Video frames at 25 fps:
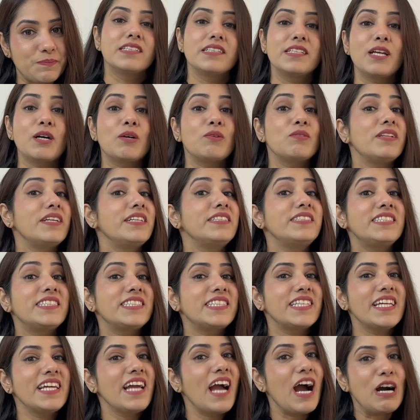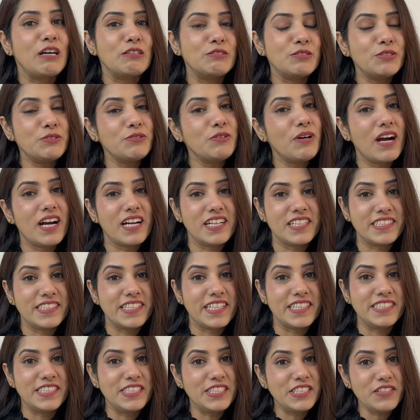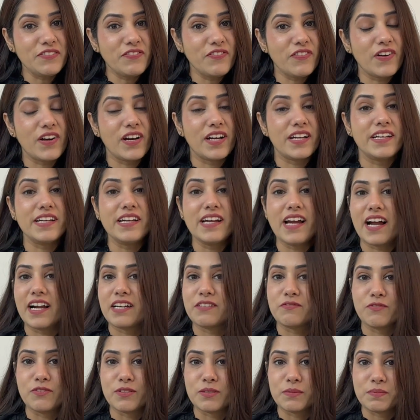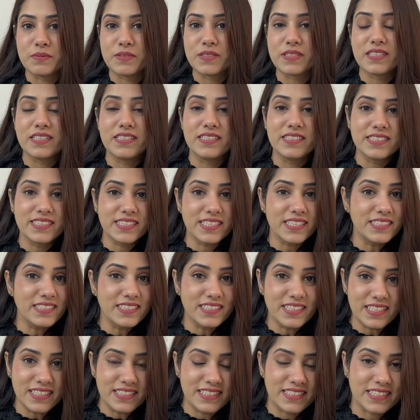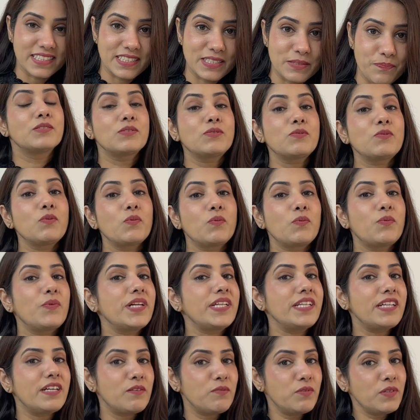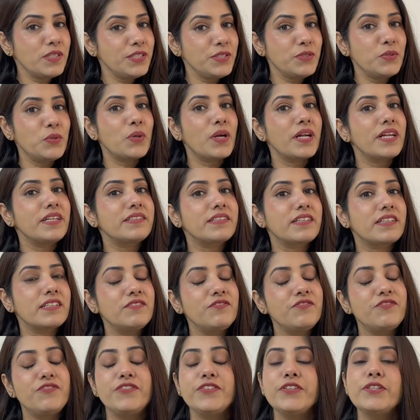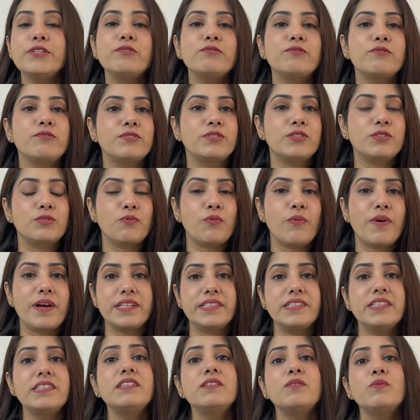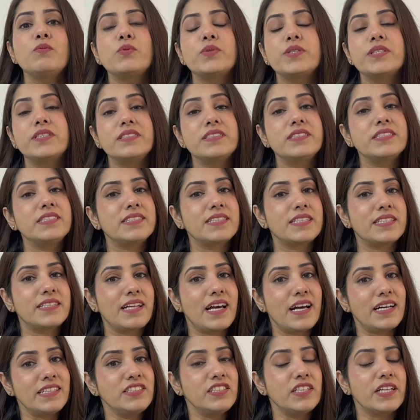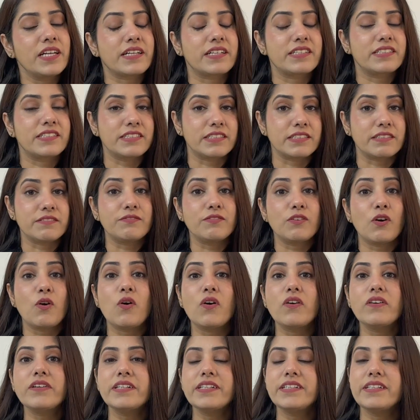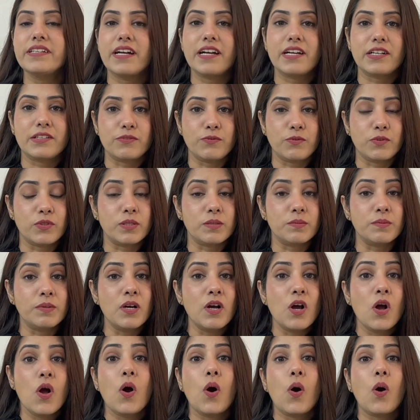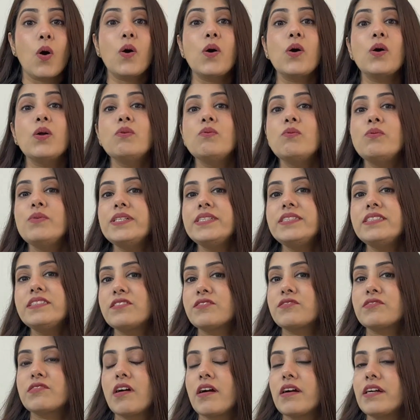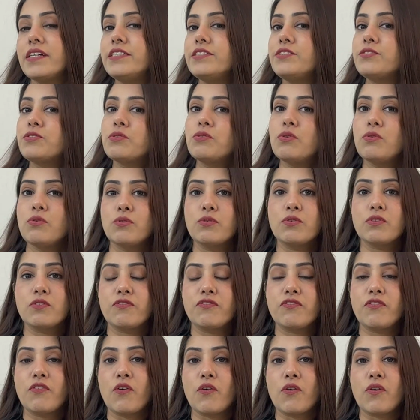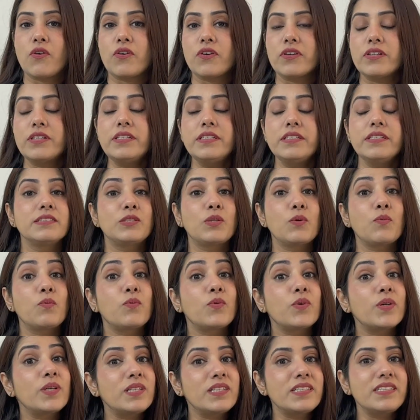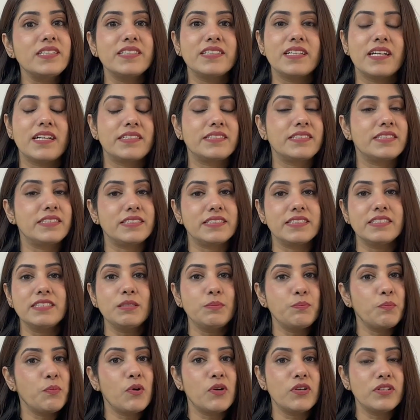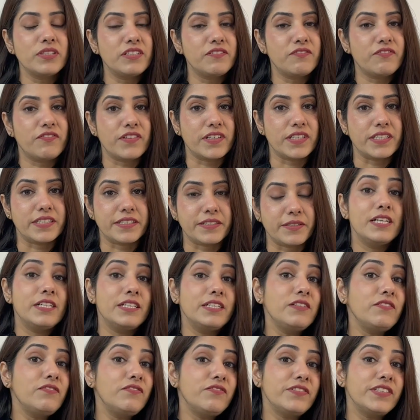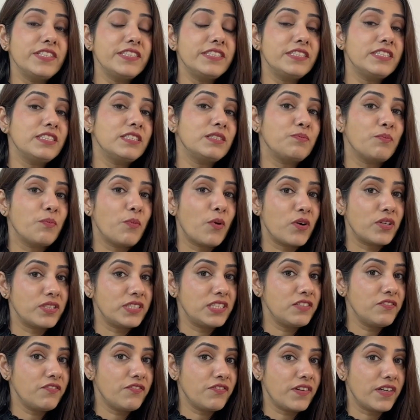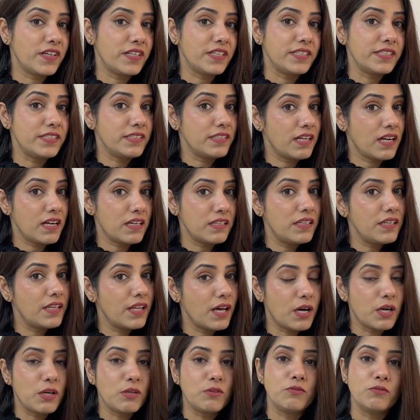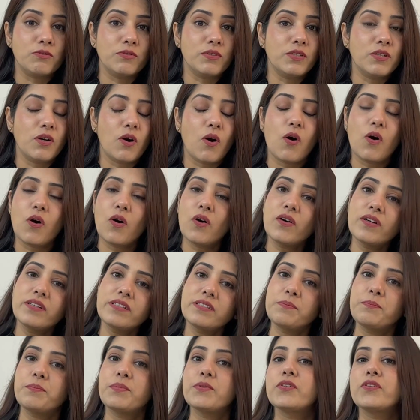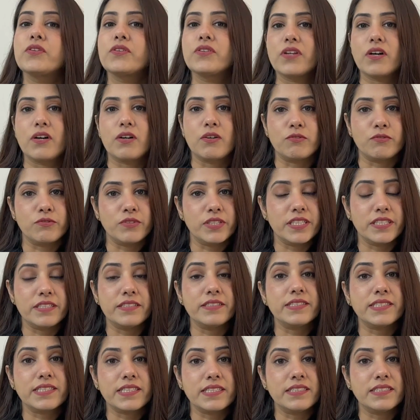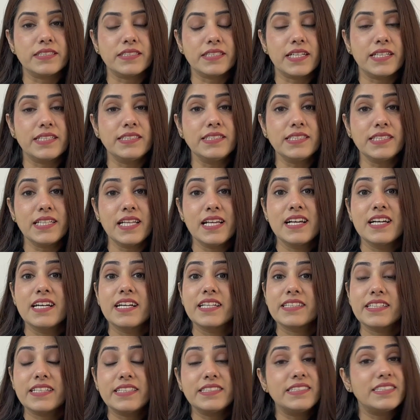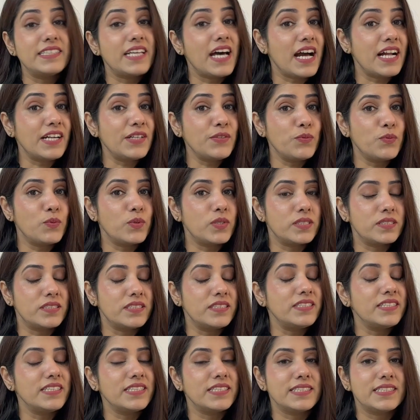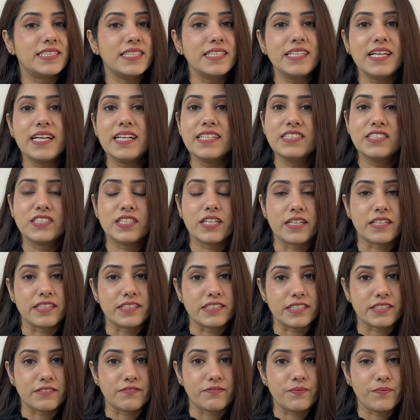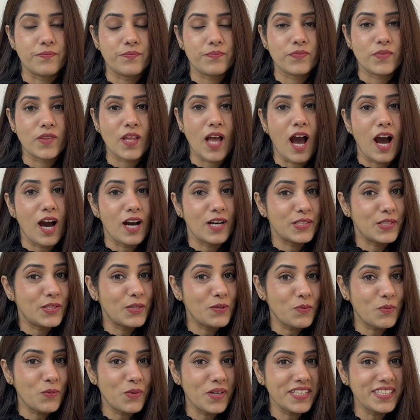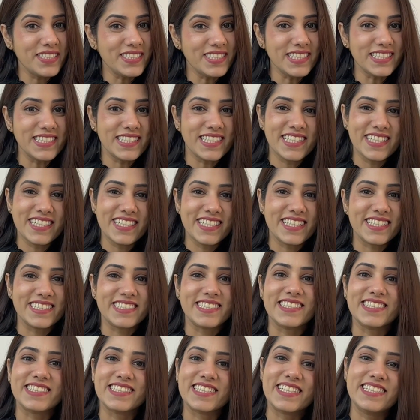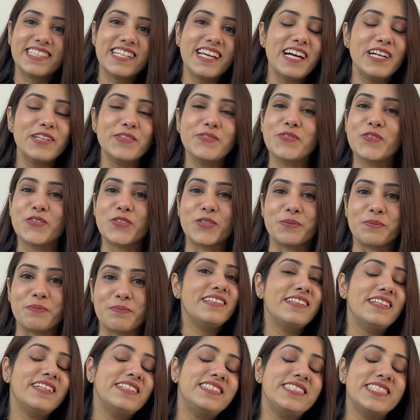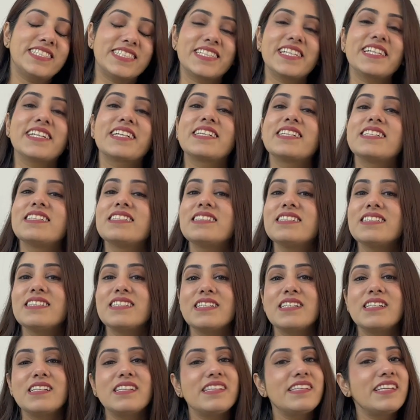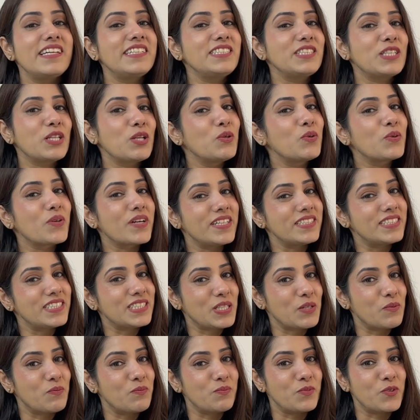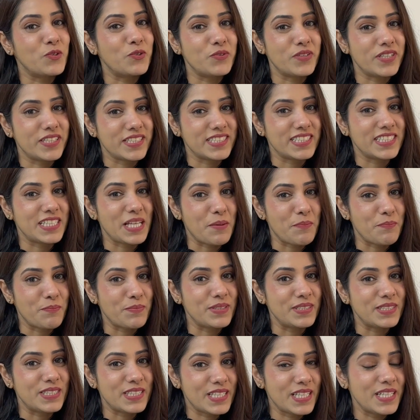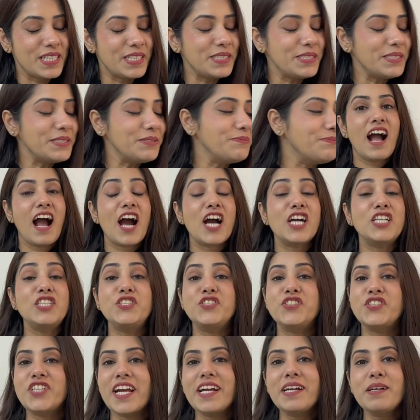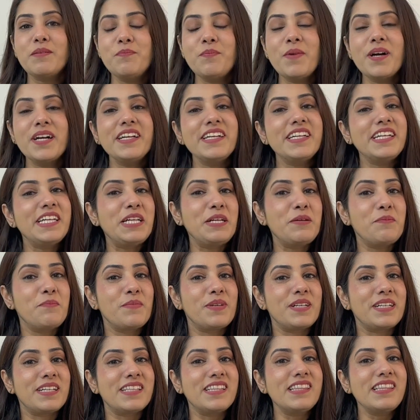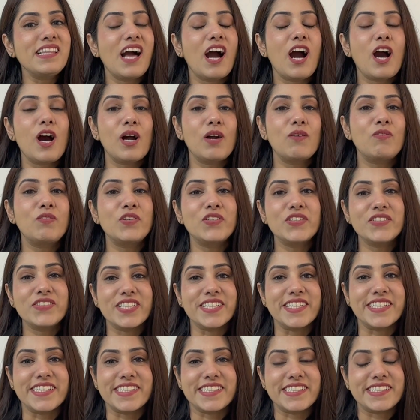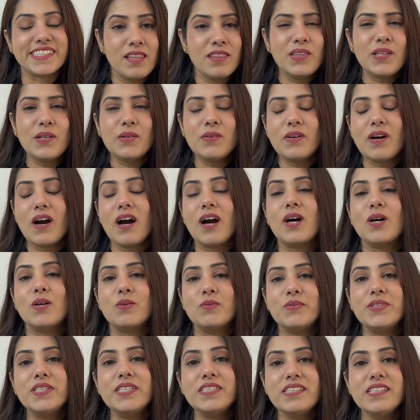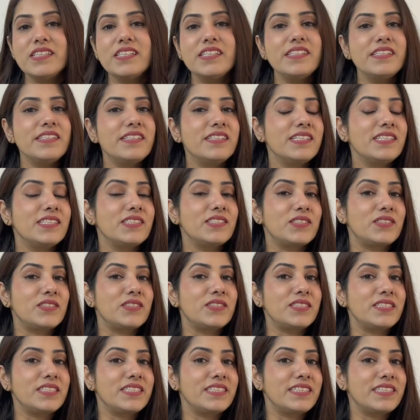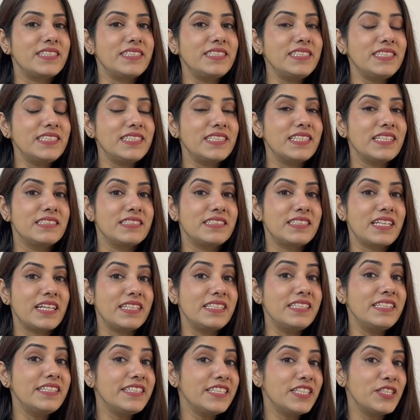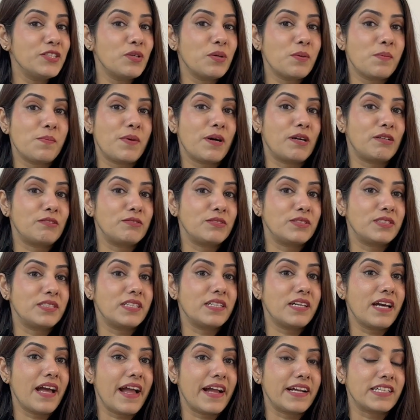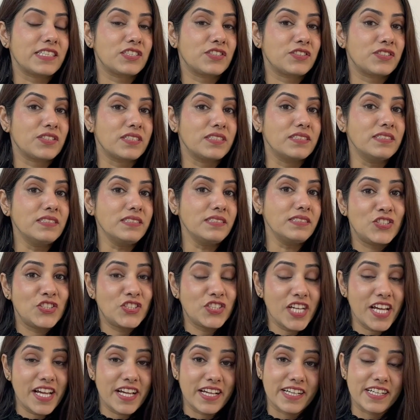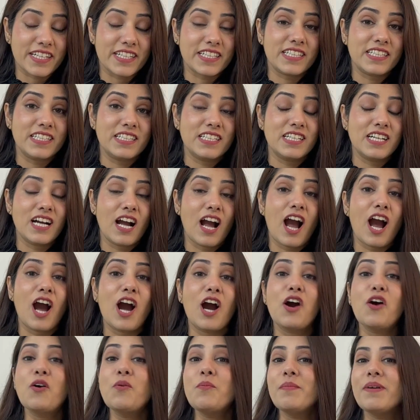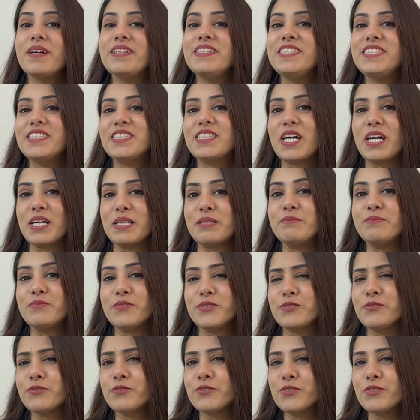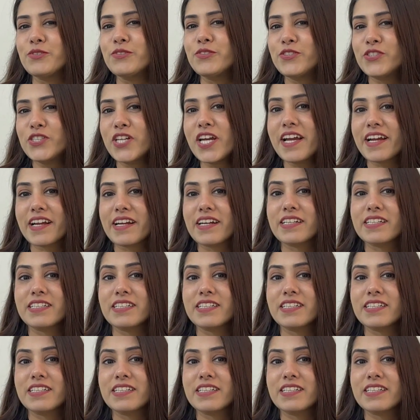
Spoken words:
Now let's see how to identify adverbs in a sentence. So whenever you get confused whether a word is an adjective or an adverb, always try to look for the word that it is modifying. If it is modifying a noun or a pronoun in a sentence, then that word is an adjective. Otherwise, it is an adverb. Let's look at some more examples here. I check my email hourly. Now, hourly here is telling you about the action check. How many times do you check?